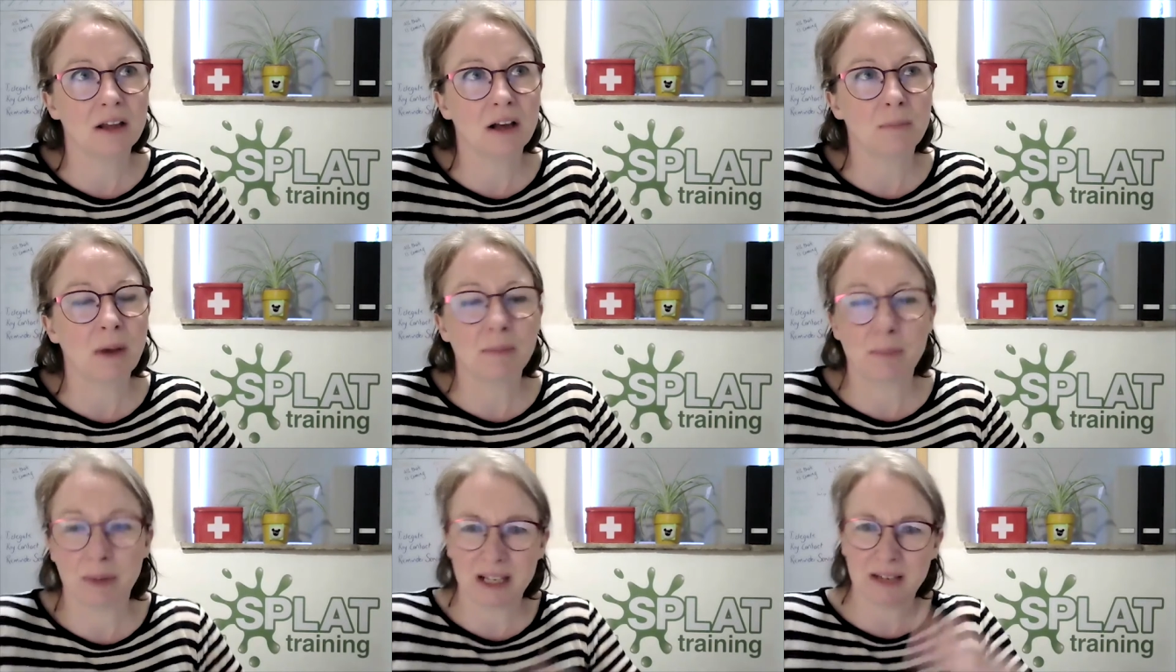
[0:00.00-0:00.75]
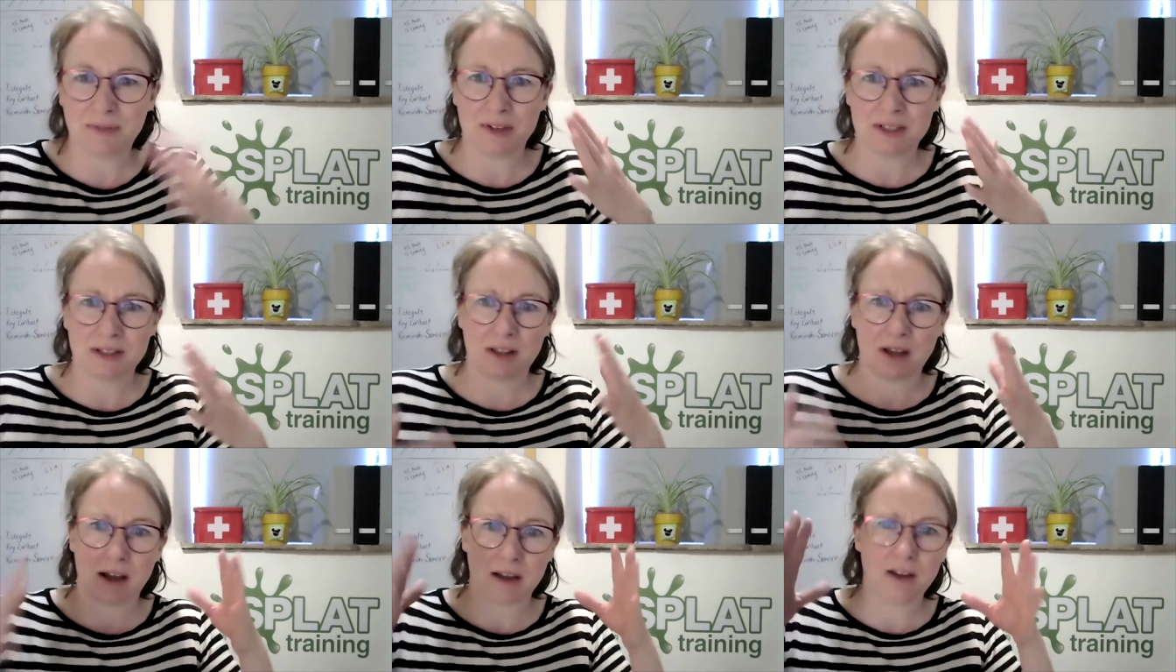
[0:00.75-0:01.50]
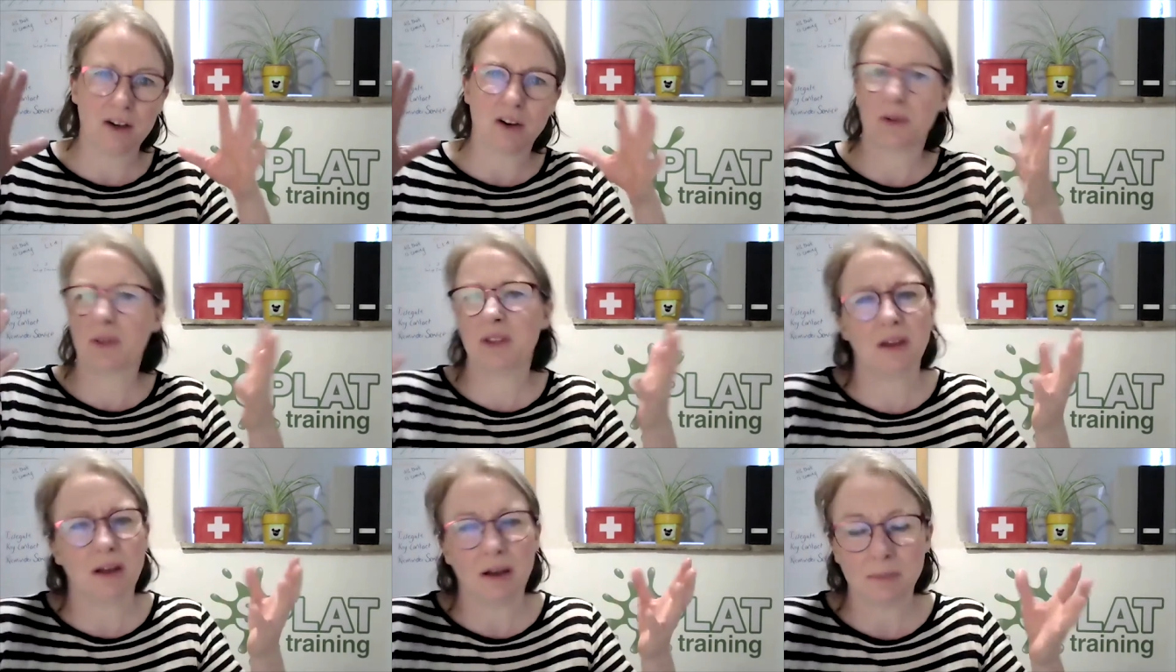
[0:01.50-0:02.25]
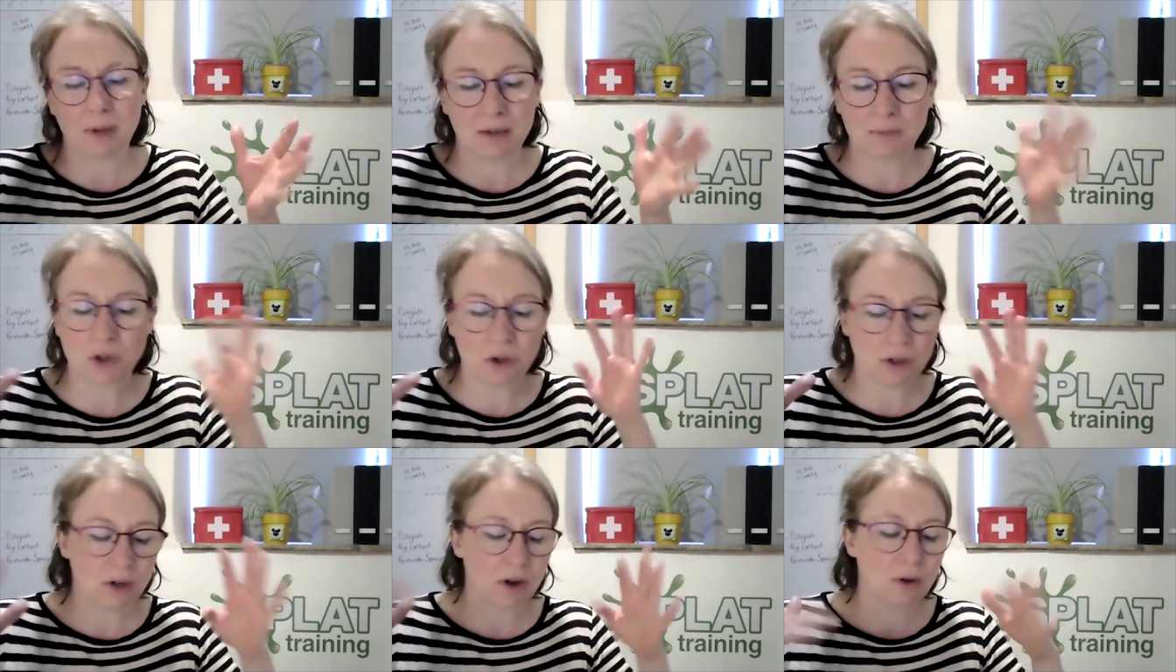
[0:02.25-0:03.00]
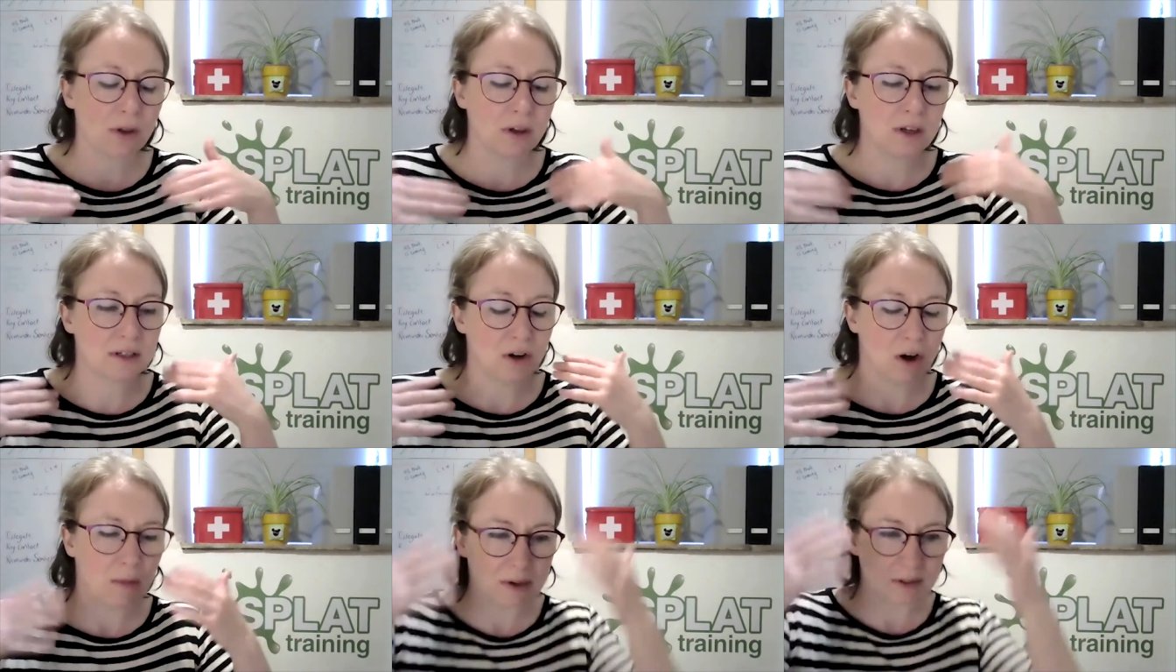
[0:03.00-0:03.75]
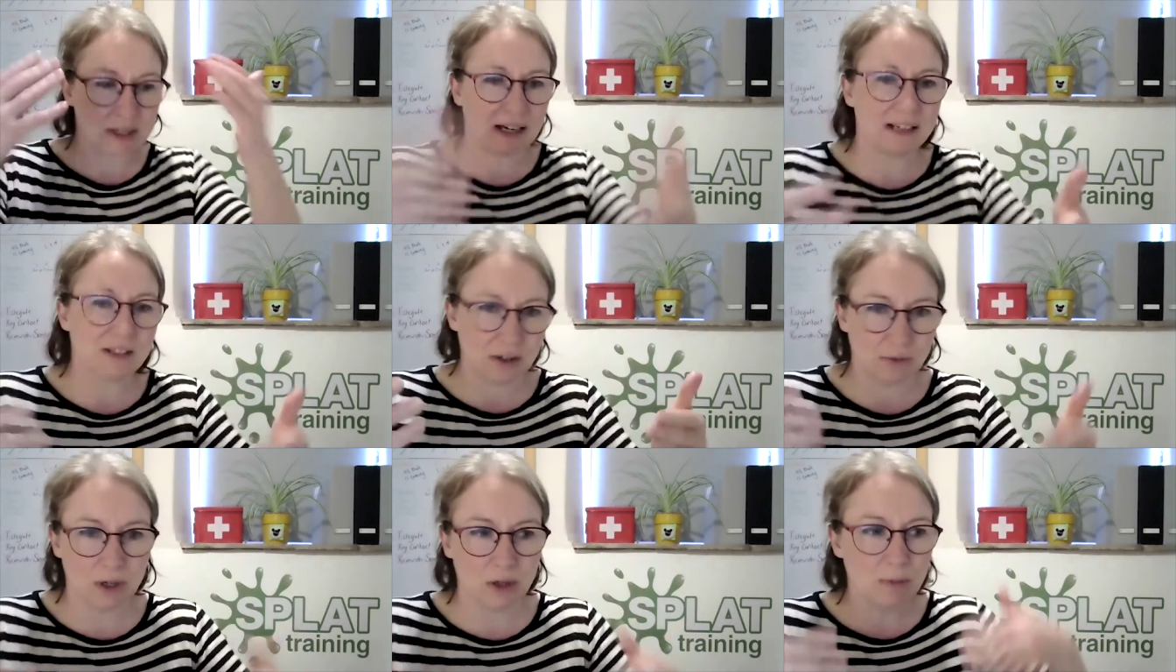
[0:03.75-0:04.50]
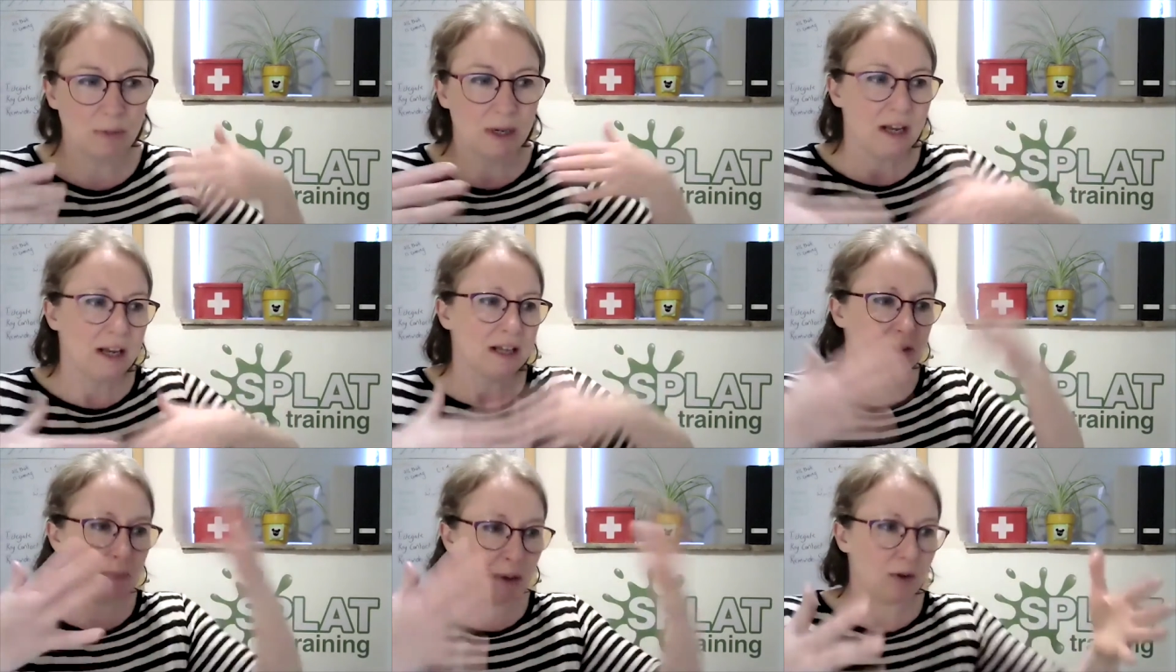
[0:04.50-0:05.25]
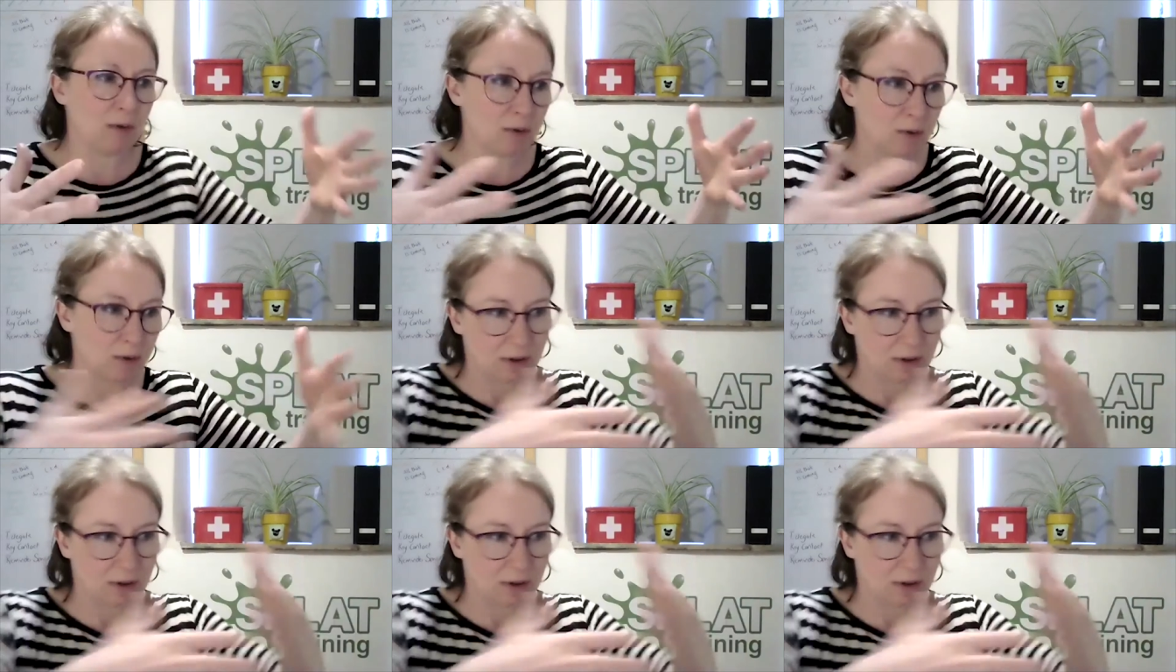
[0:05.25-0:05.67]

my belief is that I'm sure you know that it's not about selling to the room, it's about